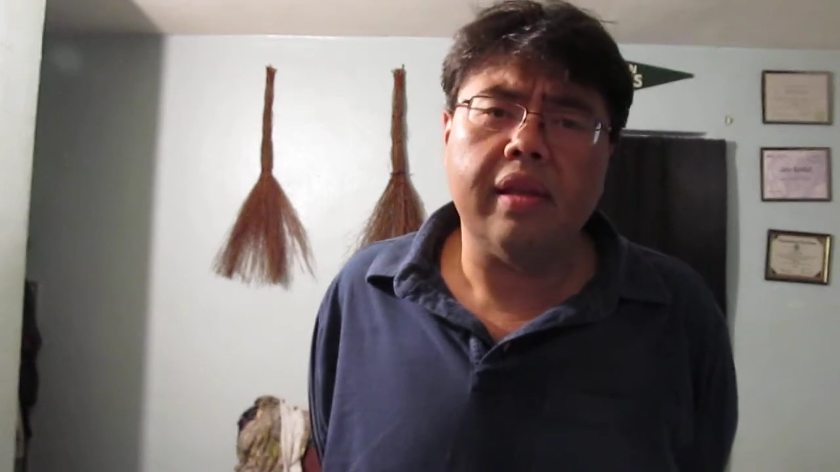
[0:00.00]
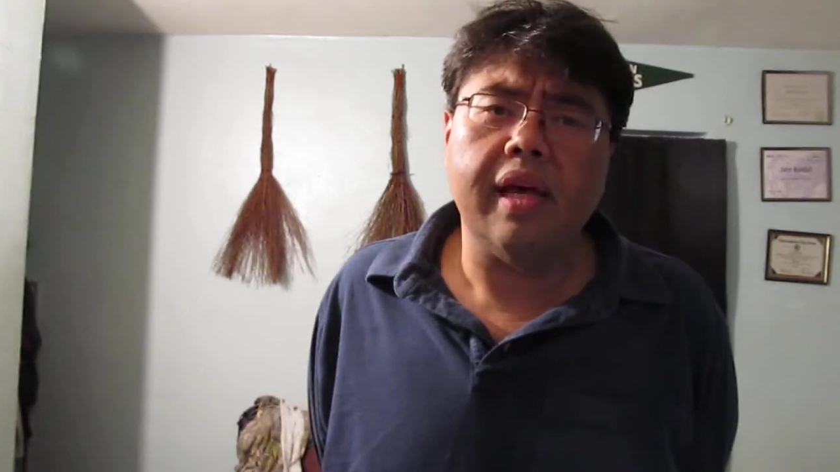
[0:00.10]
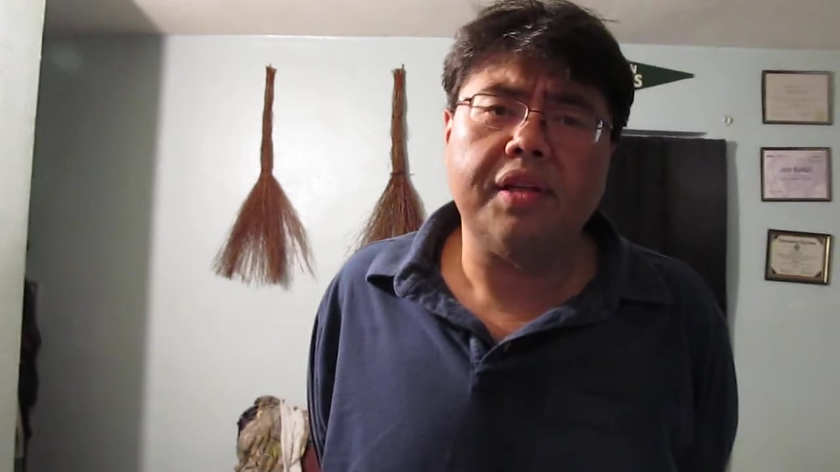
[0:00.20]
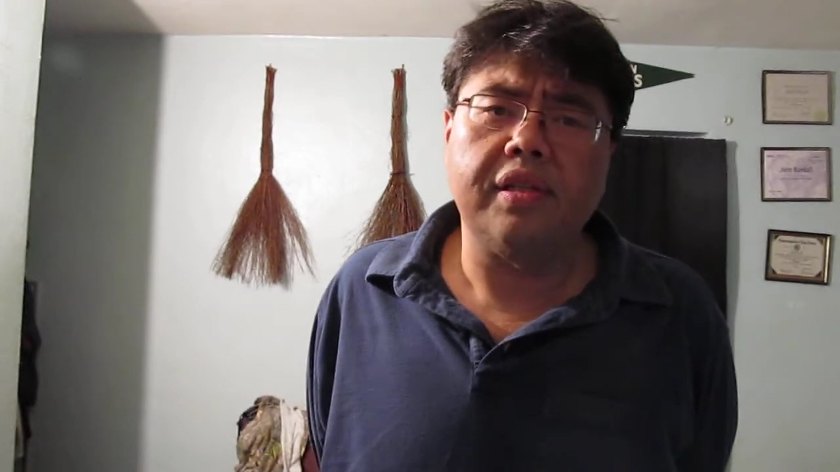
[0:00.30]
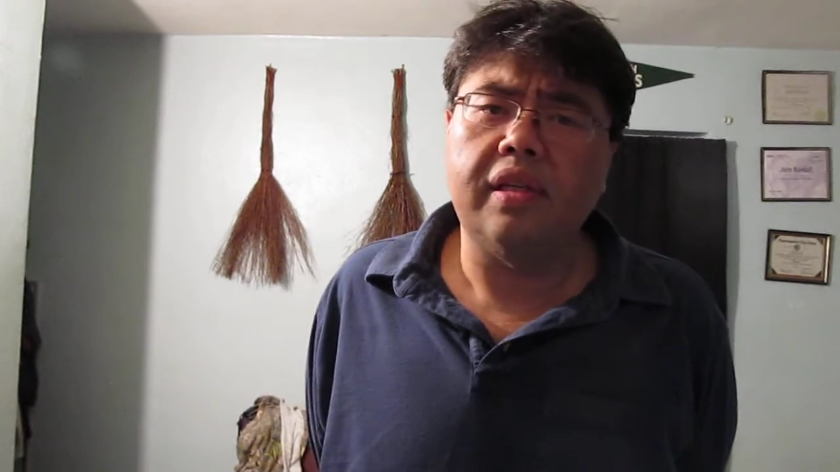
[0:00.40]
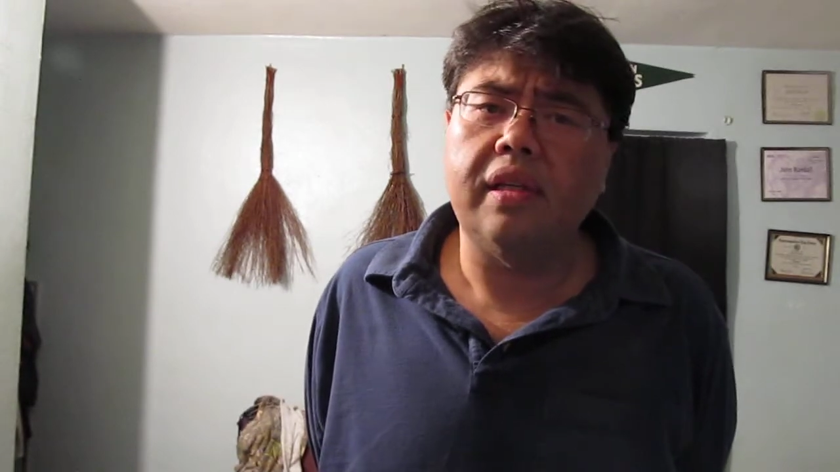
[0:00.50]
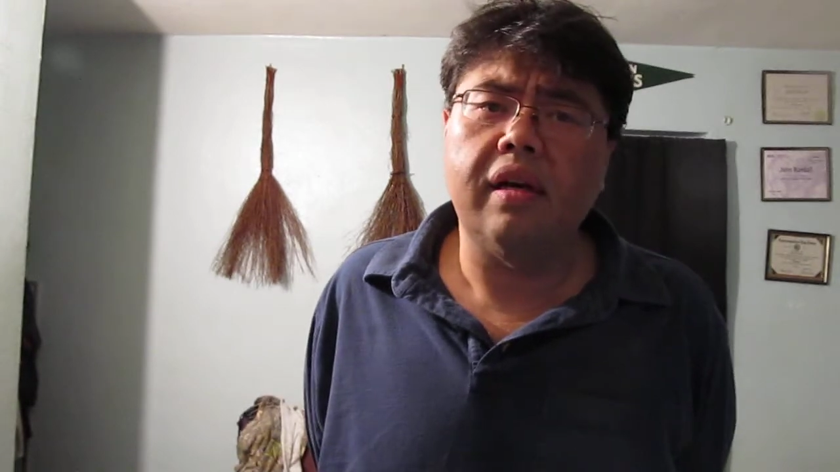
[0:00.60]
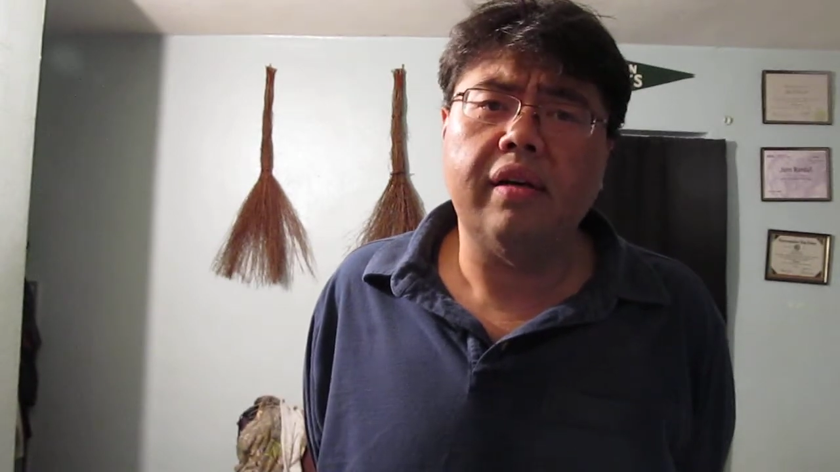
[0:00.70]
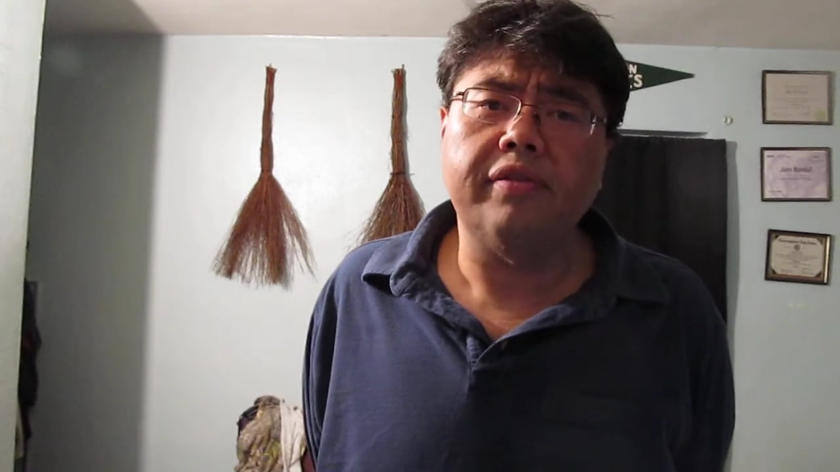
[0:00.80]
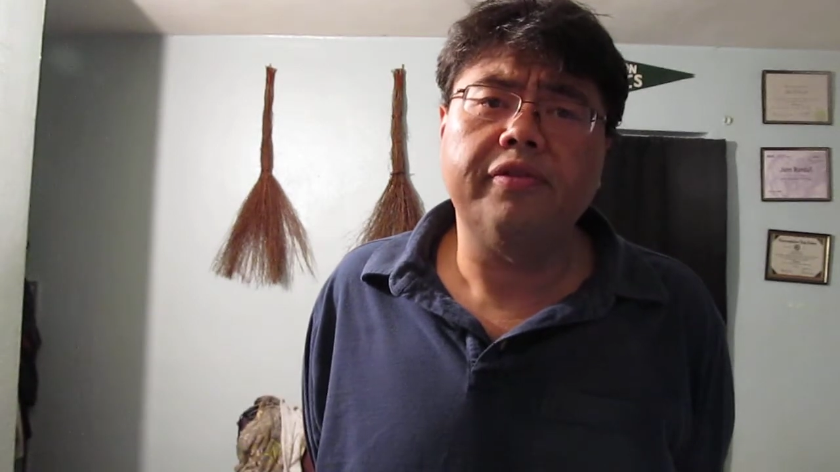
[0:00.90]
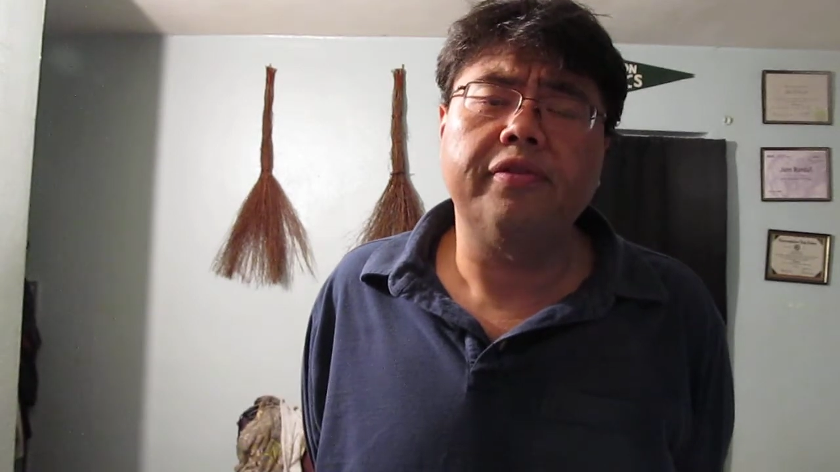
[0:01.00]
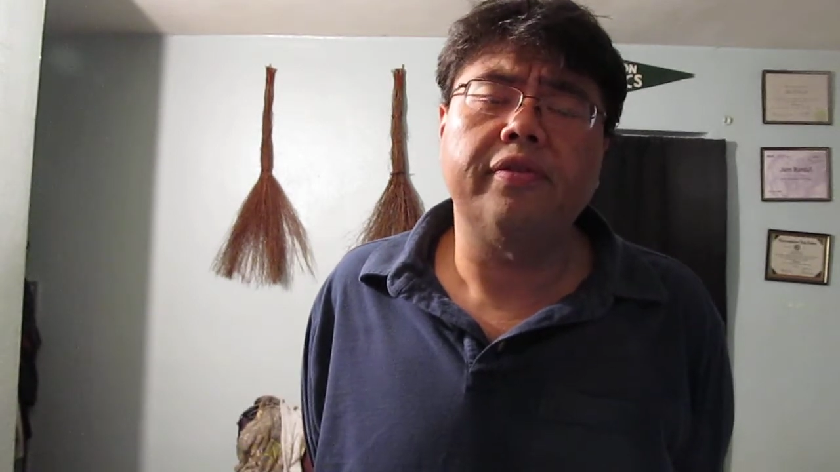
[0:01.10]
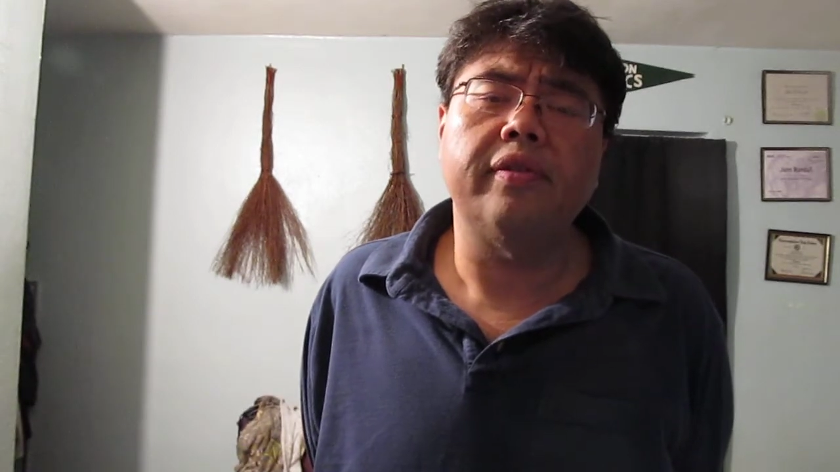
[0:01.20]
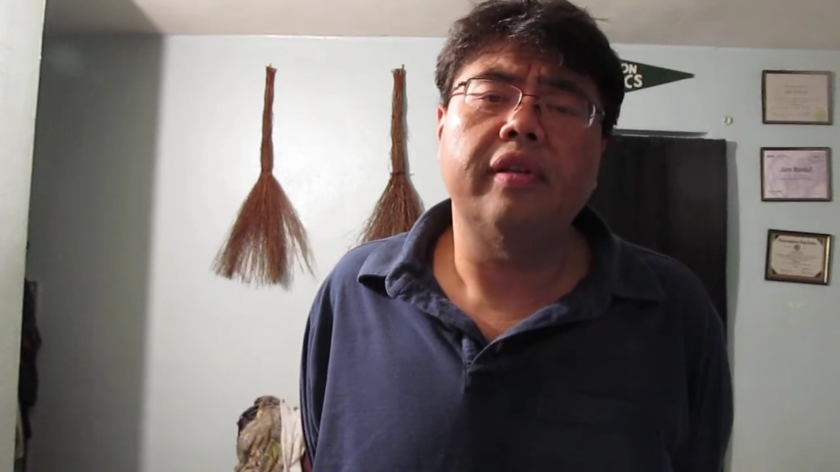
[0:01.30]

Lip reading: that you love